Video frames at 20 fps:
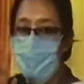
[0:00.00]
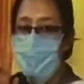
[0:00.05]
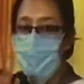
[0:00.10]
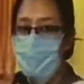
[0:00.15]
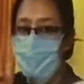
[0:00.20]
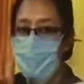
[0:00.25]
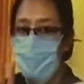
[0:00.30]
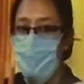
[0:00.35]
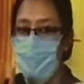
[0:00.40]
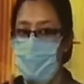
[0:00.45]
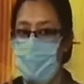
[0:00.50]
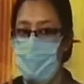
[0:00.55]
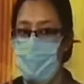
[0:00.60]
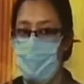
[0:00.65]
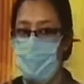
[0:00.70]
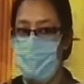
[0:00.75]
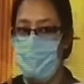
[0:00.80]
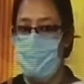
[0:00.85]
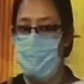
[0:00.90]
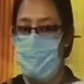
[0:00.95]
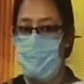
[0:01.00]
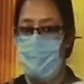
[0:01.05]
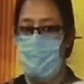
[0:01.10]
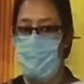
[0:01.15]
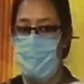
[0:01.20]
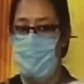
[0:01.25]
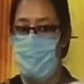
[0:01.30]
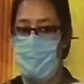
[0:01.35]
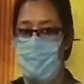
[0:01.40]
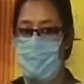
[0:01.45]
2 reasons,
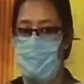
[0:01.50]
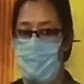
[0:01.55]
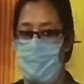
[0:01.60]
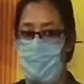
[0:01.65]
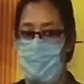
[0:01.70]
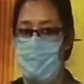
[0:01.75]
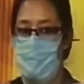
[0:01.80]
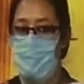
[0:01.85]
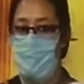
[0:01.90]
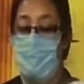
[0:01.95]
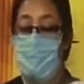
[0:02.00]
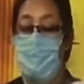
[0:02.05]
remember, students.